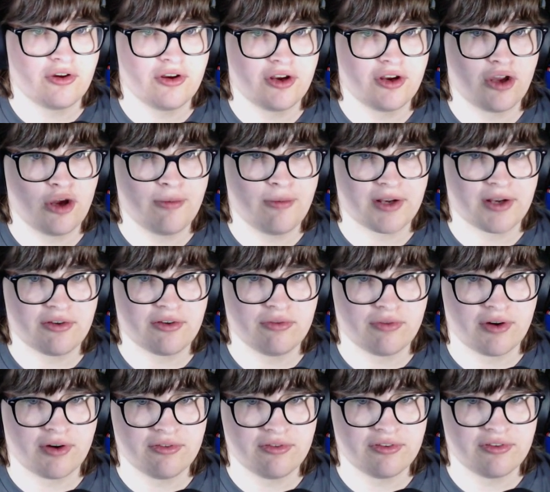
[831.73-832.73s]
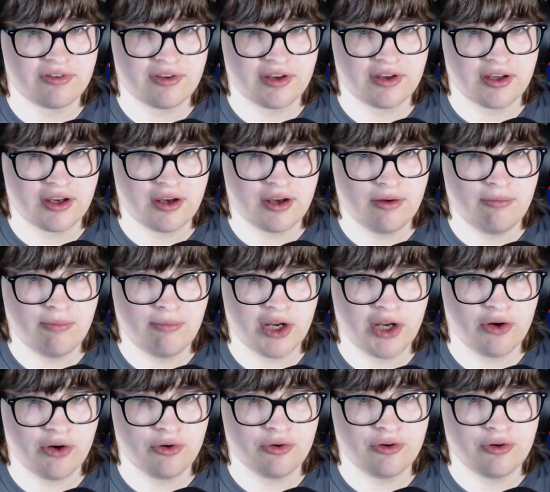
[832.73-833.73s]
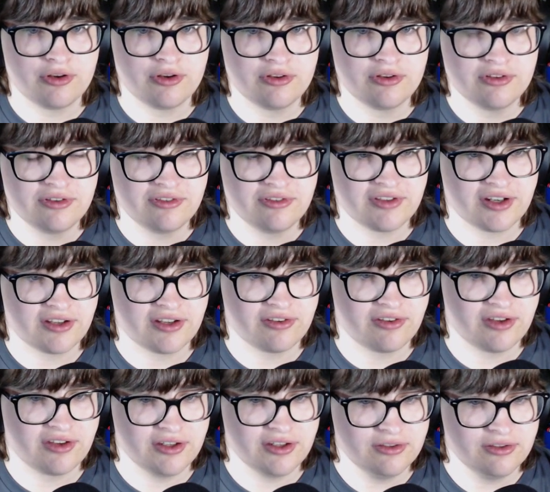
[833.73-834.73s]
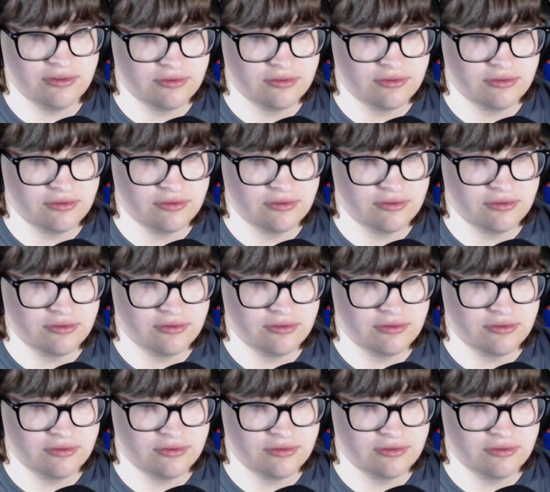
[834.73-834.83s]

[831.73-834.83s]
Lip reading: to go back to referencing my own settings here.